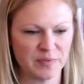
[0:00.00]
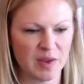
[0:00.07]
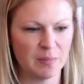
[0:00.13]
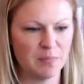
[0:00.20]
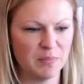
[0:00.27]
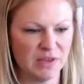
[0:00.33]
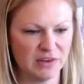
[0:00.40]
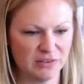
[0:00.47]

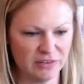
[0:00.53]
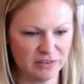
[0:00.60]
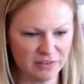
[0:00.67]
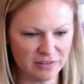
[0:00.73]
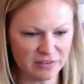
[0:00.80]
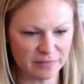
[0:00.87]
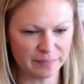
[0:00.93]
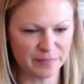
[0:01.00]

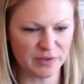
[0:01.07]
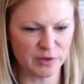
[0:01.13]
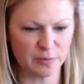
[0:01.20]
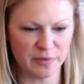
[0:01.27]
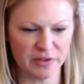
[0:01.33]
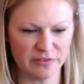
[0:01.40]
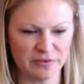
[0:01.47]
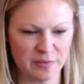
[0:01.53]
meal, your
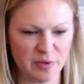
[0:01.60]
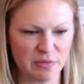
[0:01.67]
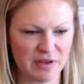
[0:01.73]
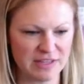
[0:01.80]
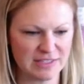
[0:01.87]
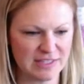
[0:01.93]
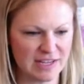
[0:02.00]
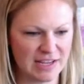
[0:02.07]
meal from the
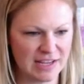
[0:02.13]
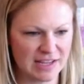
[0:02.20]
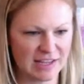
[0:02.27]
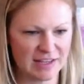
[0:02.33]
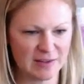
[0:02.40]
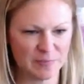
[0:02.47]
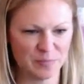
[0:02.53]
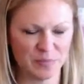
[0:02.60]
Rustic.
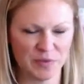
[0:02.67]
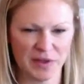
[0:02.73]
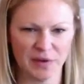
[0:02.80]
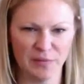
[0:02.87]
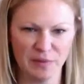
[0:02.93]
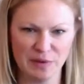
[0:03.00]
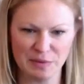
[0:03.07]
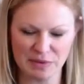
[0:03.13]

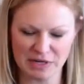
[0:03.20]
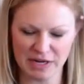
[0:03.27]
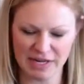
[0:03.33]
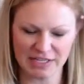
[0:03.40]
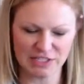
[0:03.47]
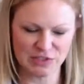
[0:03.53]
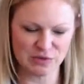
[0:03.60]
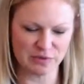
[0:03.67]
We were
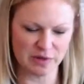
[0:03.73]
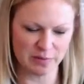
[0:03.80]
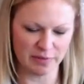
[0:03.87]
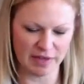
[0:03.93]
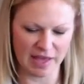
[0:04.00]
extremely